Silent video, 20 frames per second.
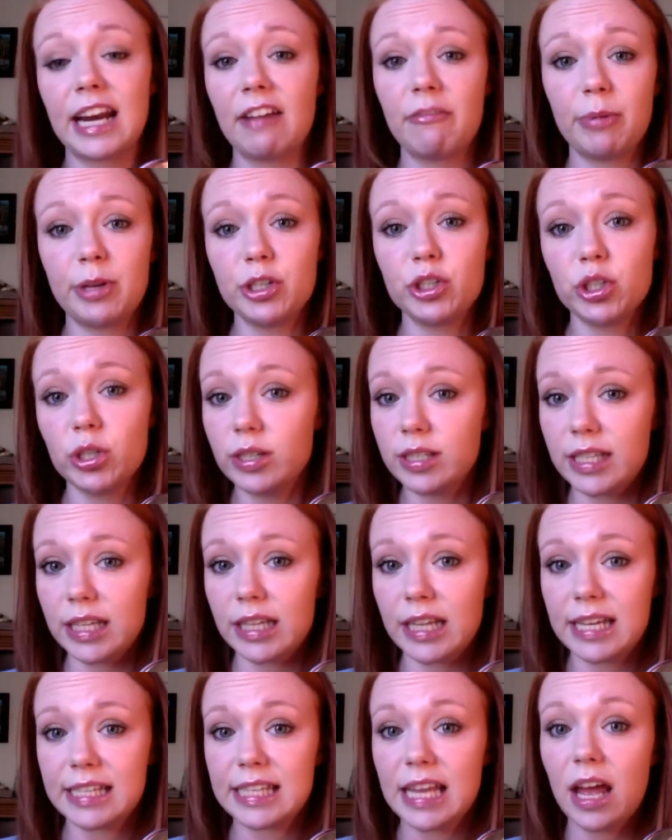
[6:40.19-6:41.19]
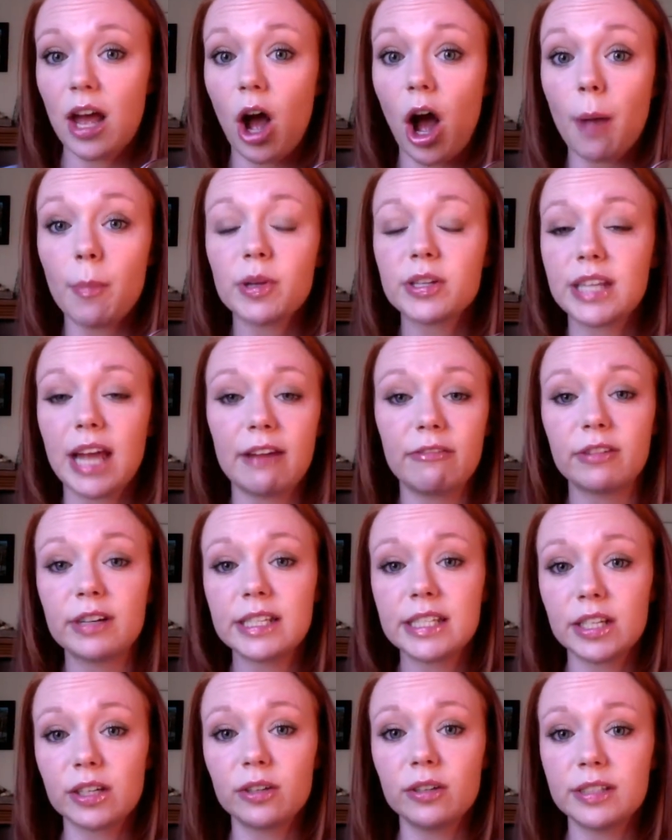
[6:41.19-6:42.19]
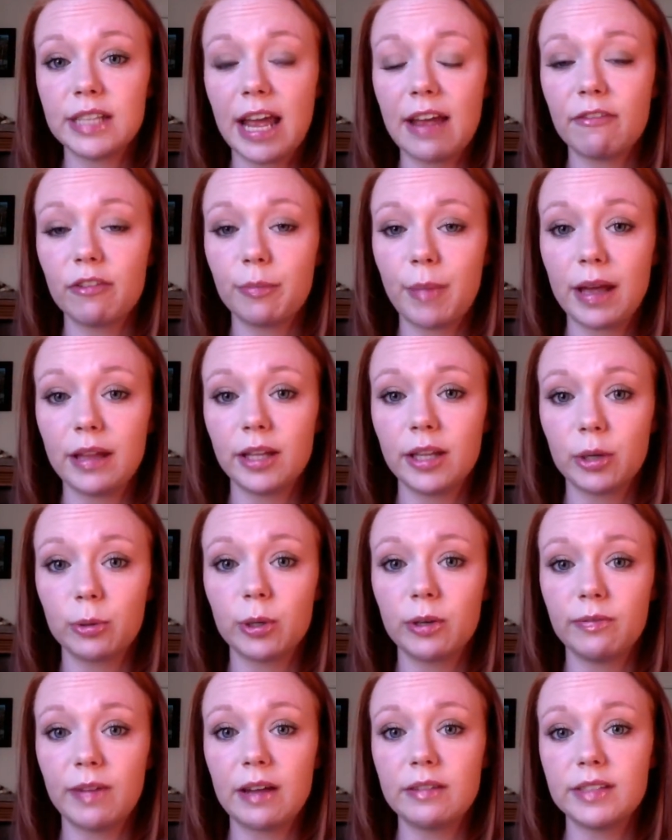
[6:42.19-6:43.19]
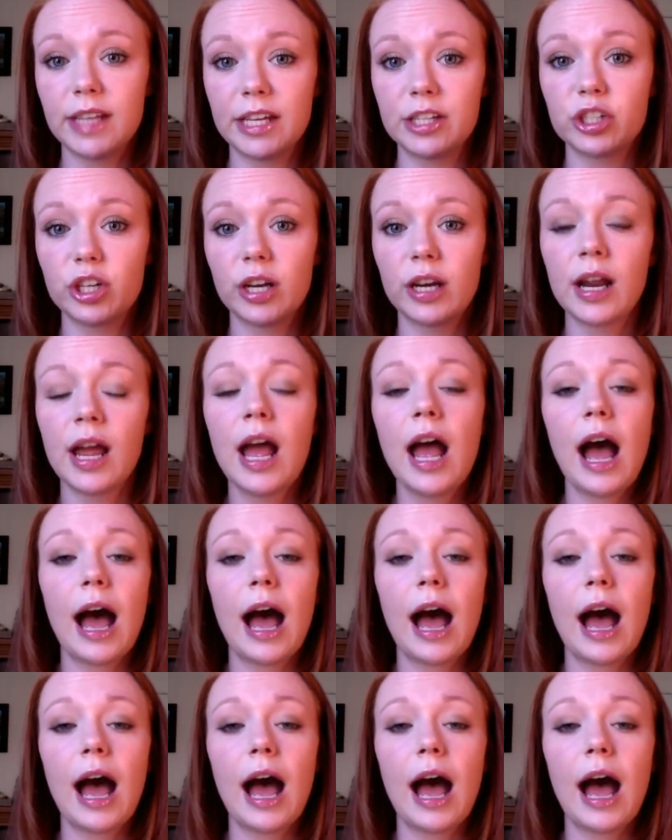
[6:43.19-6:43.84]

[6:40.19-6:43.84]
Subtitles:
I've been choosing this almost every single day for my liquid foundation.